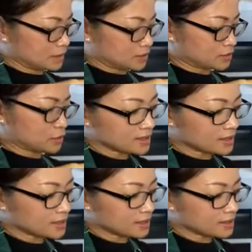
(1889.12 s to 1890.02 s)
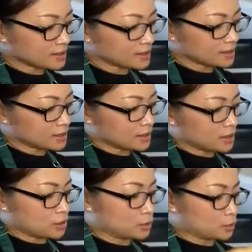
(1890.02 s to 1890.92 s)
so your onion here,
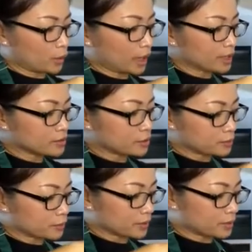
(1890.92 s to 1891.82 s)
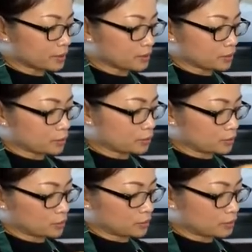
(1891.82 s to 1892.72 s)
you wait your, your,
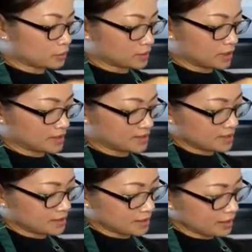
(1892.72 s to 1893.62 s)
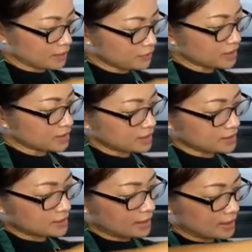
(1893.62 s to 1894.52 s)
your things here, everything
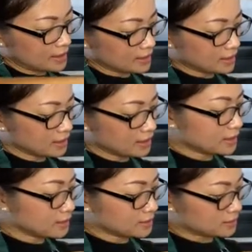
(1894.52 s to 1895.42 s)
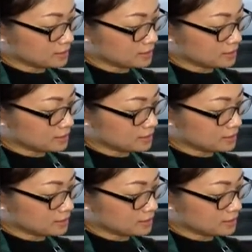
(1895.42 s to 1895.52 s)
done in the